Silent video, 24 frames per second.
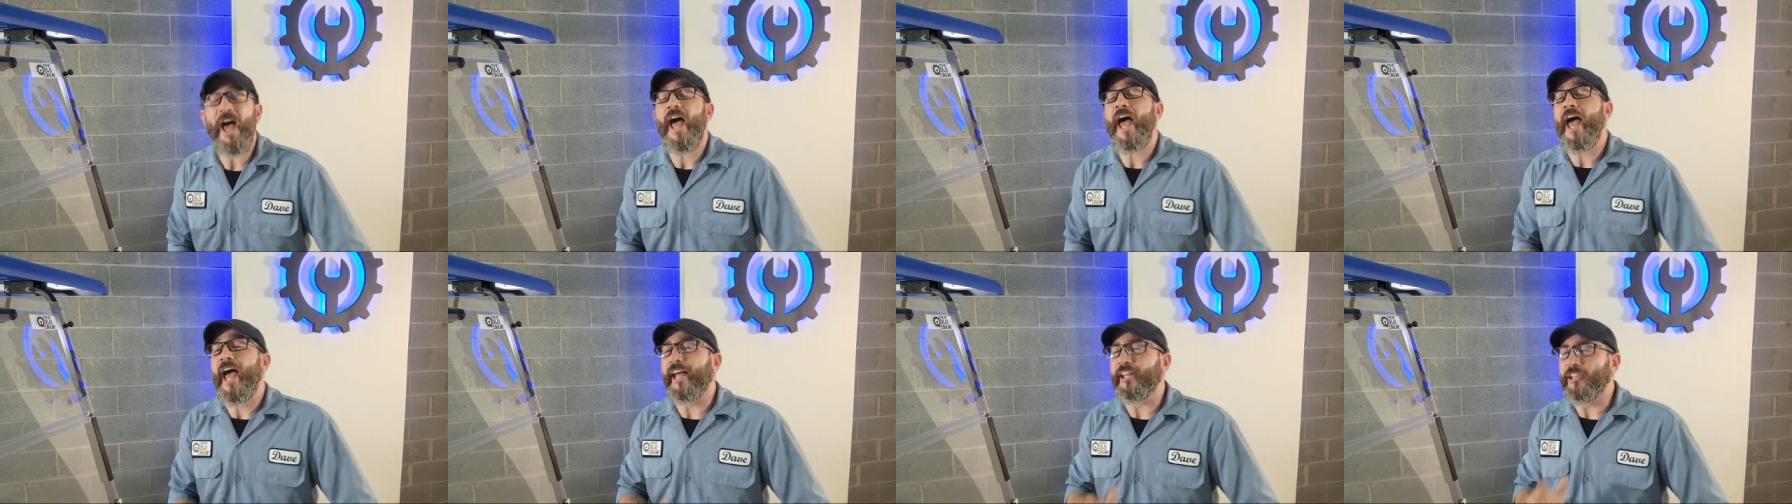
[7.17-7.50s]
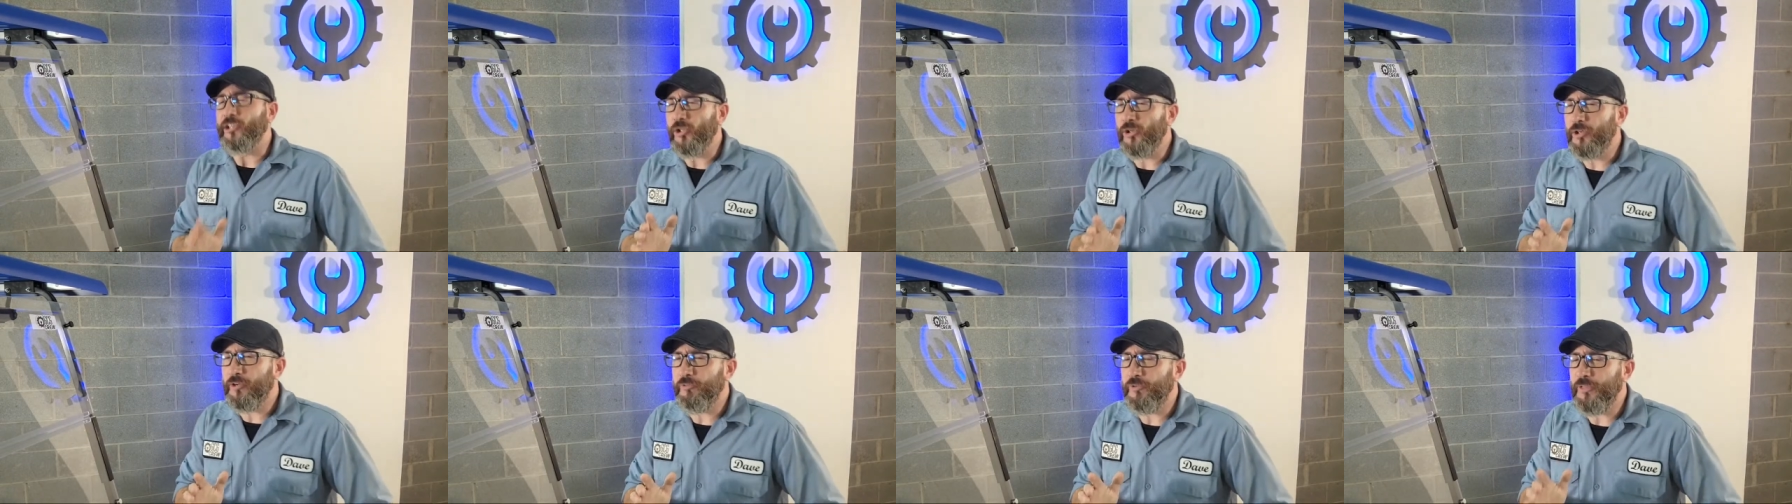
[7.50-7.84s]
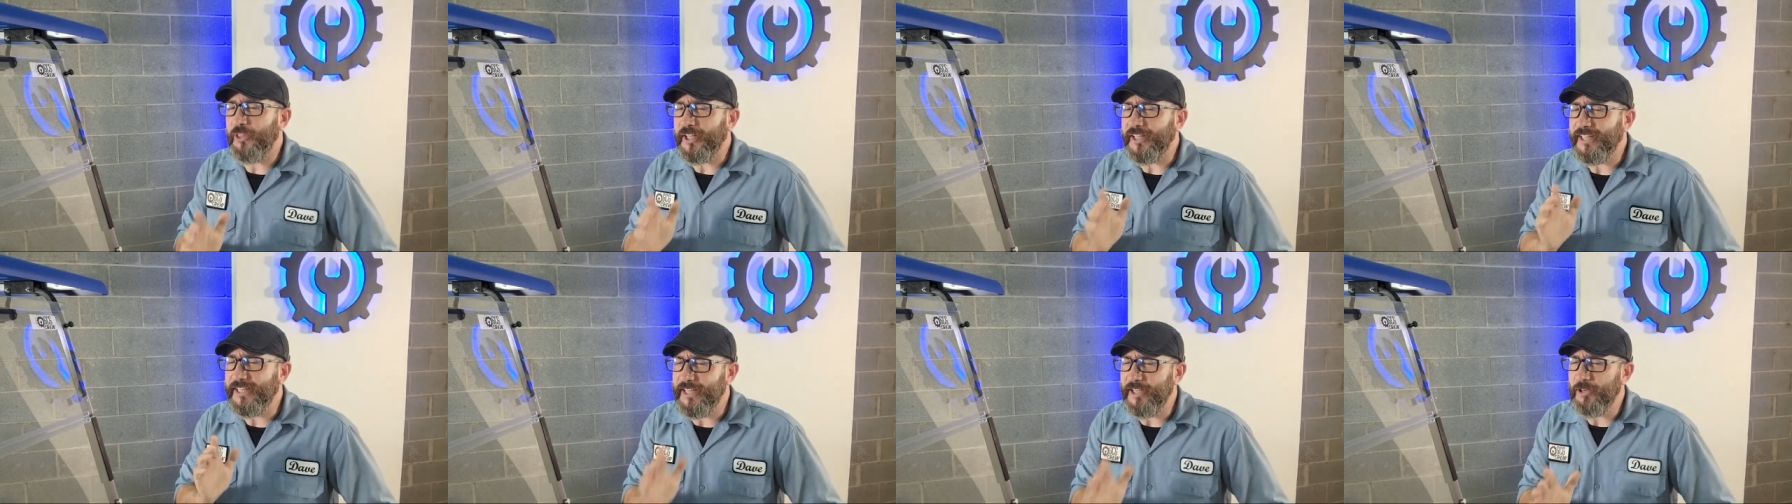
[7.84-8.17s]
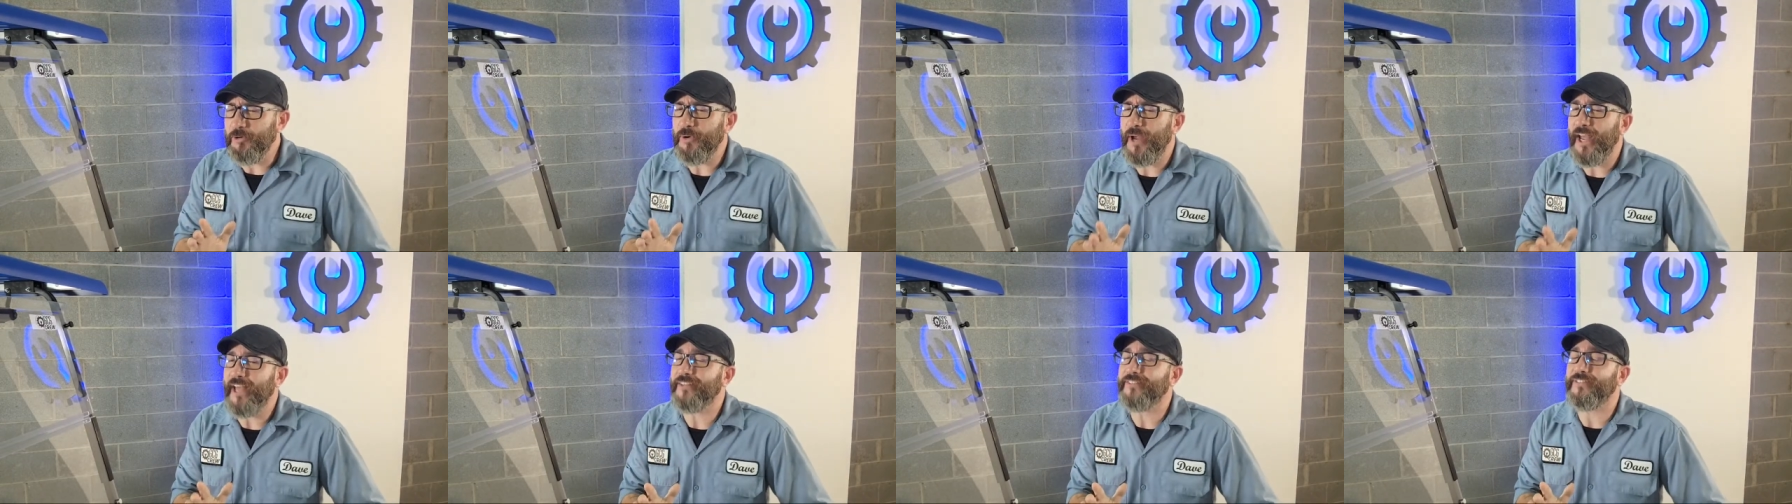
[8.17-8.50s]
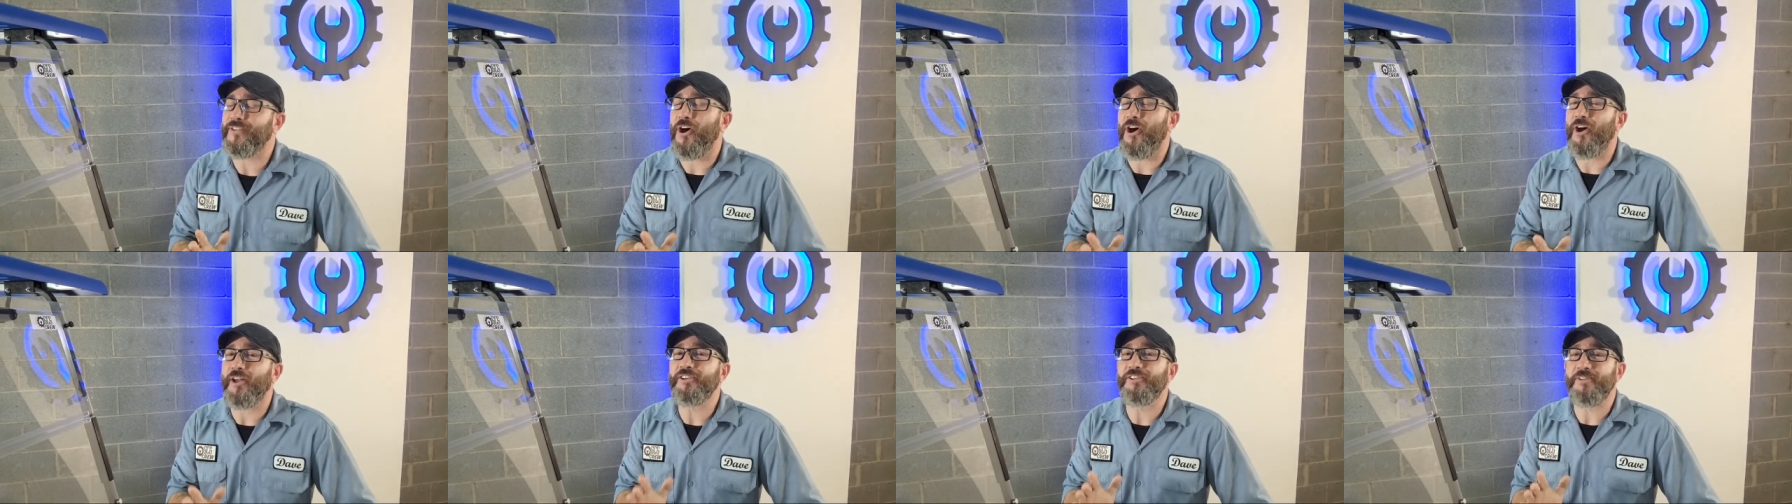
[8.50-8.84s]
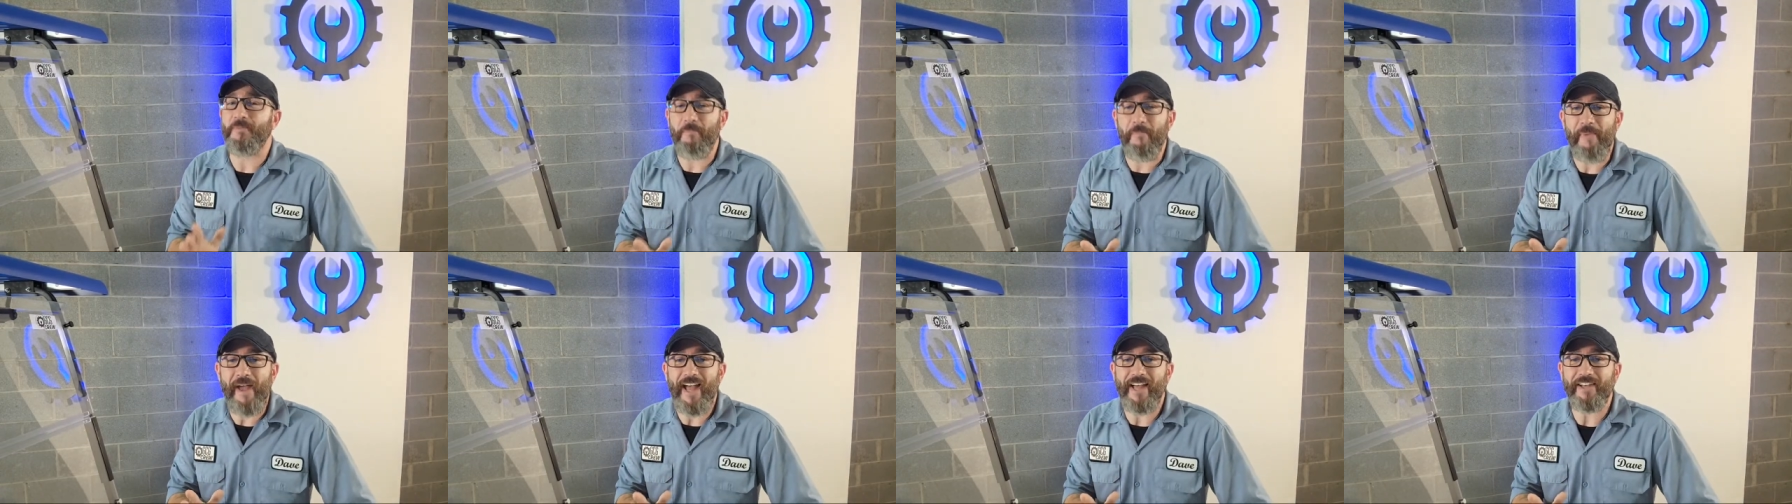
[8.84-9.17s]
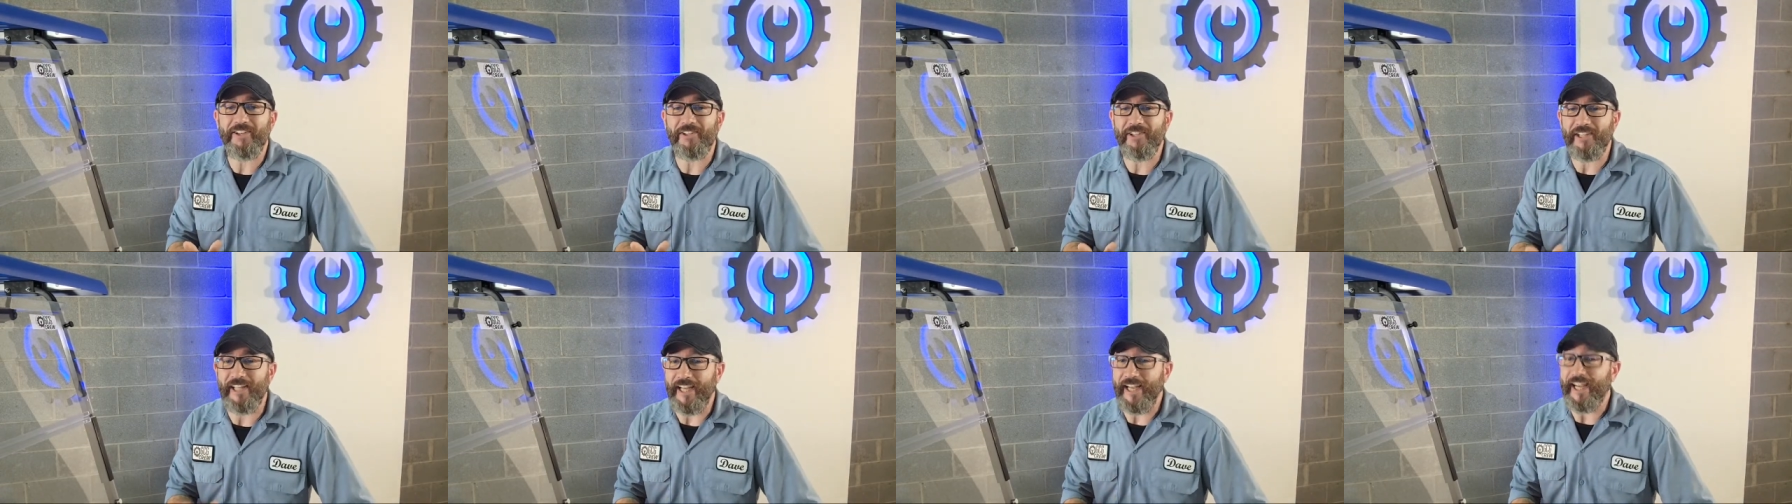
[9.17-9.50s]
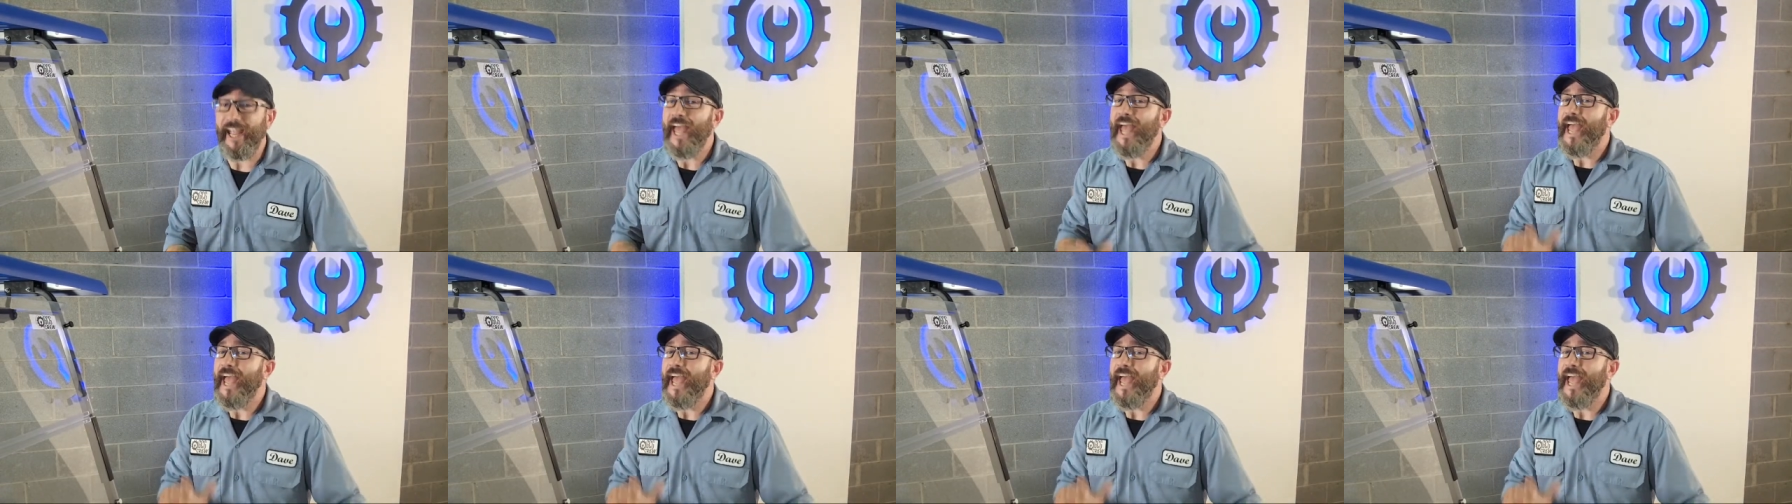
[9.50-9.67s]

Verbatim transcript: and look for the GearHeads On Demand link